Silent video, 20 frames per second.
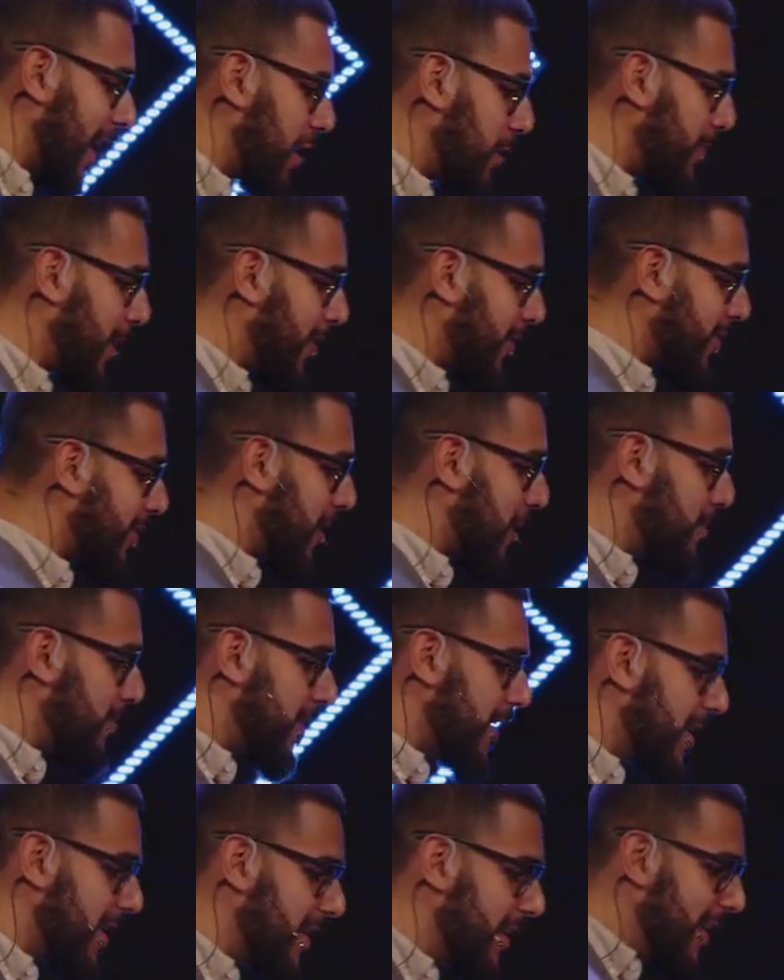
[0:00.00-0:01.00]
out about
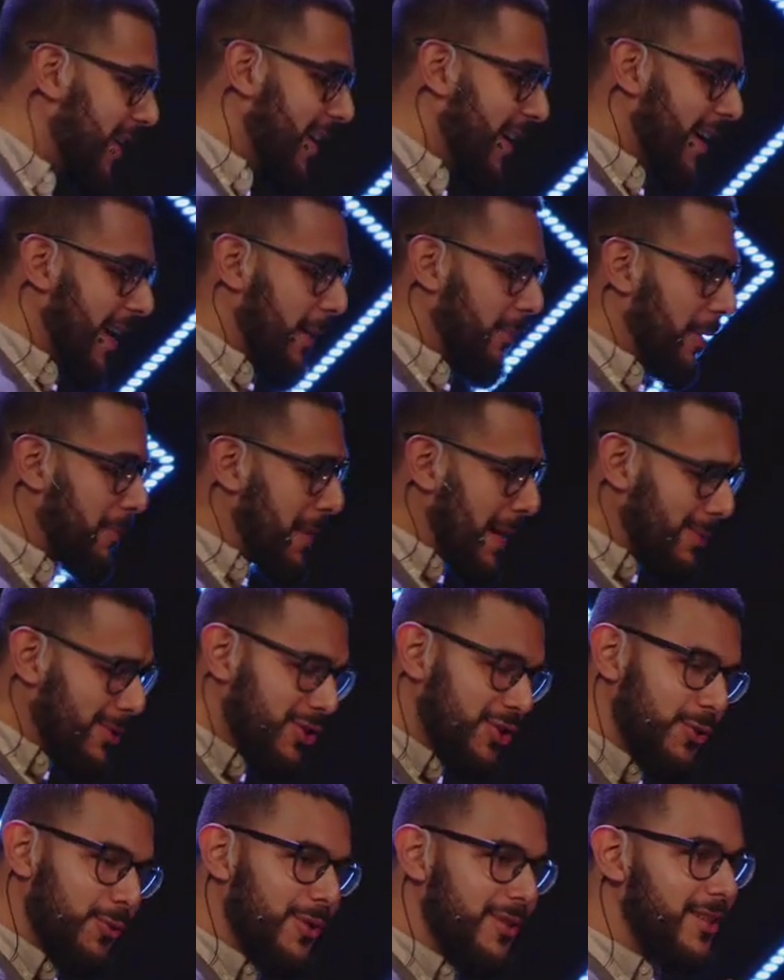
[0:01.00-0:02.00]
something, and I'm like, maybe
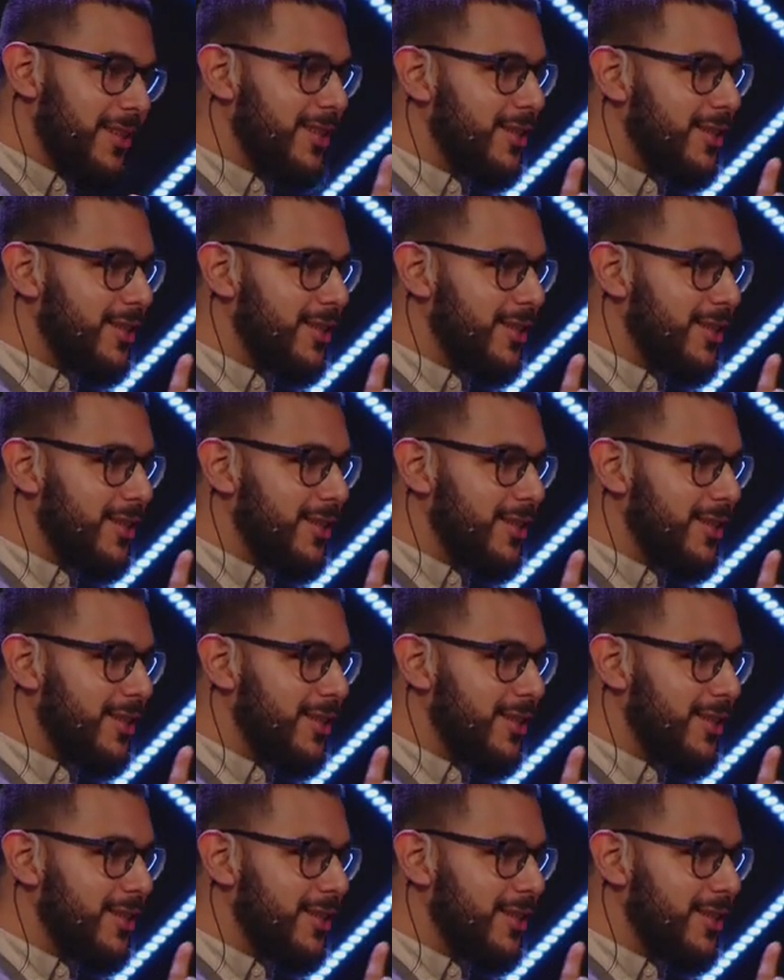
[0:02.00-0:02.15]
she wants